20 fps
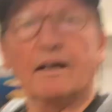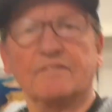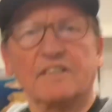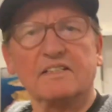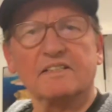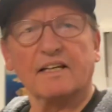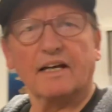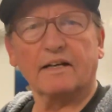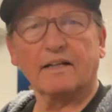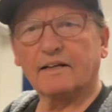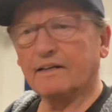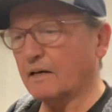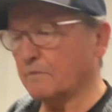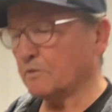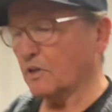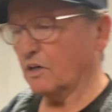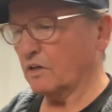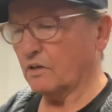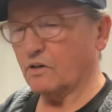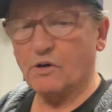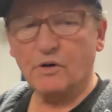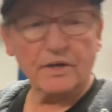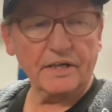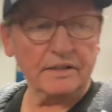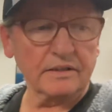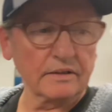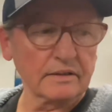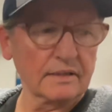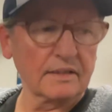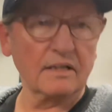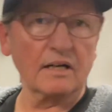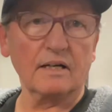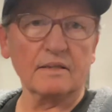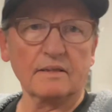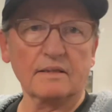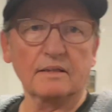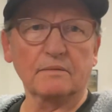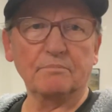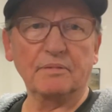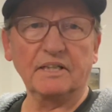decided I'm going to go ahead and
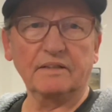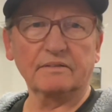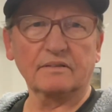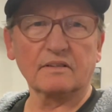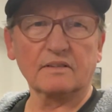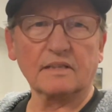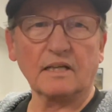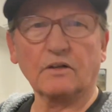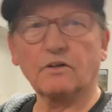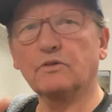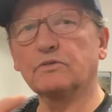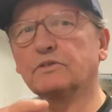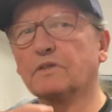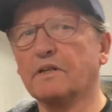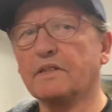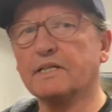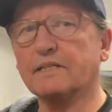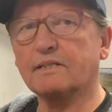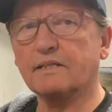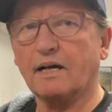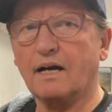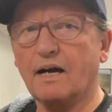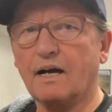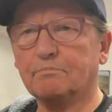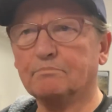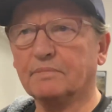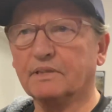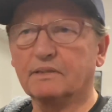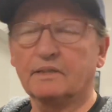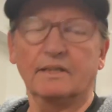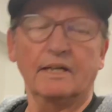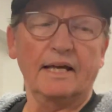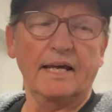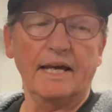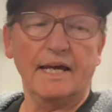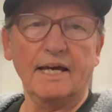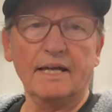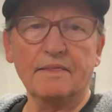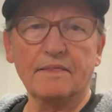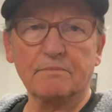cut the pieces that go to the top
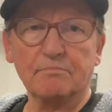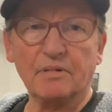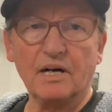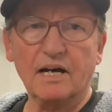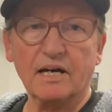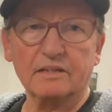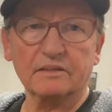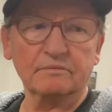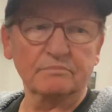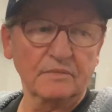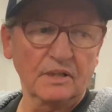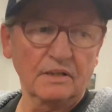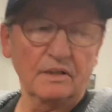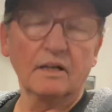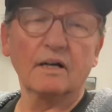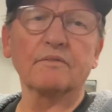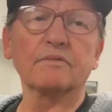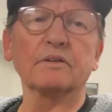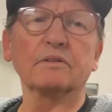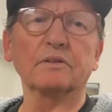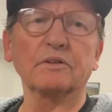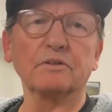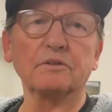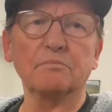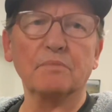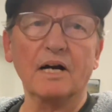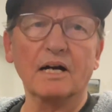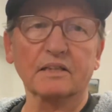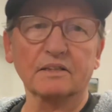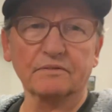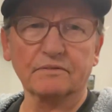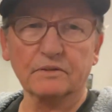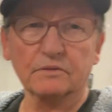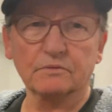and the bottom of the little box for